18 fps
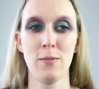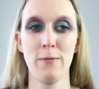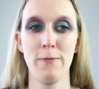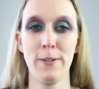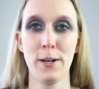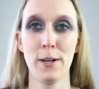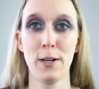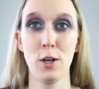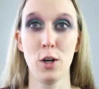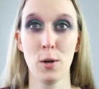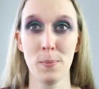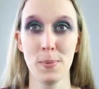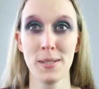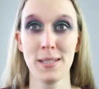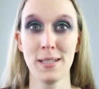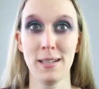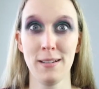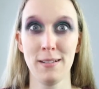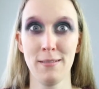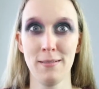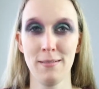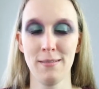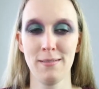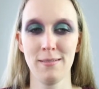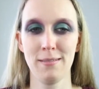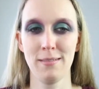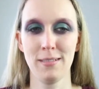very opposite and,
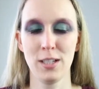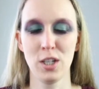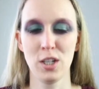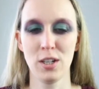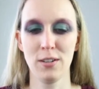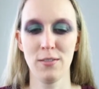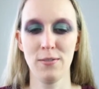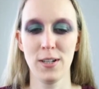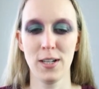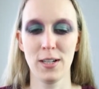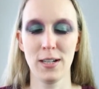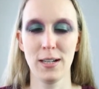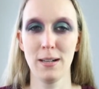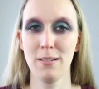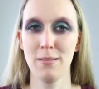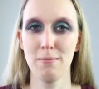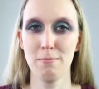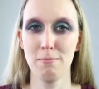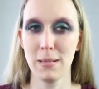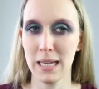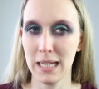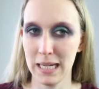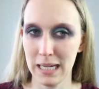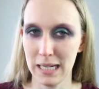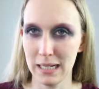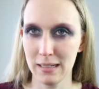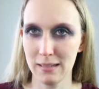you know, very
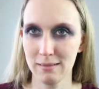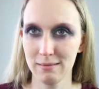mean.